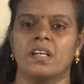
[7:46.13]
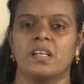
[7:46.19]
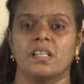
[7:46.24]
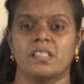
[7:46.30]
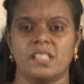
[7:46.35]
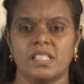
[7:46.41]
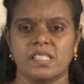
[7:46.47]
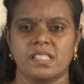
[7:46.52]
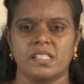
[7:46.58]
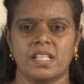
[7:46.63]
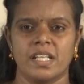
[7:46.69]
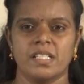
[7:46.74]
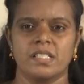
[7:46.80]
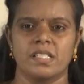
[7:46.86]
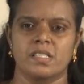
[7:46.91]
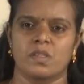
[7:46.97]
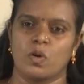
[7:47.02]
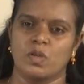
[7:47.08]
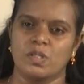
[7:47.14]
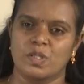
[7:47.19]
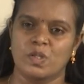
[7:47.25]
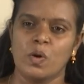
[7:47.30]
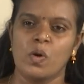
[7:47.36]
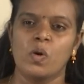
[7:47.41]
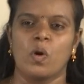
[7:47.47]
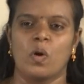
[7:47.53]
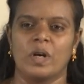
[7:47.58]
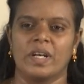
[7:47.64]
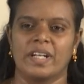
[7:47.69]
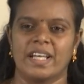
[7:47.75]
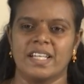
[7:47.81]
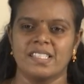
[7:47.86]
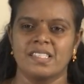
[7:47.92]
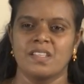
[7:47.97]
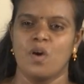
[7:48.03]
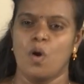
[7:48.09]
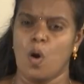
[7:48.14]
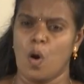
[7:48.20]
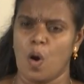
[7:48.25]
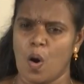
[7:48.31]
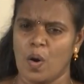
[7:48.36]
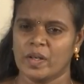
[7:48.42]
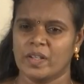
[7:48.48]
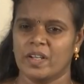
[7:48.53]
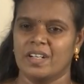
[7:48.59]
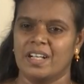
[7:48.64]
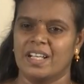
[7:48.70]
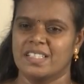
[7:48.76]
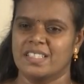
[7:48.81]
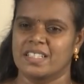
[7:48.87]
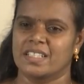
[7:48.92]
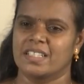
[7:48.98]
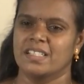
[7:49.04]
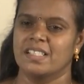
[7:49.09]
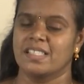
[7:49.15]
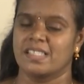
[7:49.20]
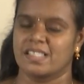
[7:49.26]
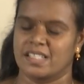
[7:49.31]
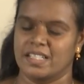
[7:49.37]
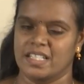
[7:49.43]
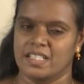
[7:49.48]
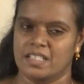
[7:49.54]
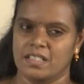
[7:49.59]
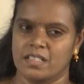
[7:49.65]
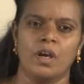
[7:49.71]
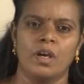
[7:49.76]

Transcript: This stage is also called as archaeological stage.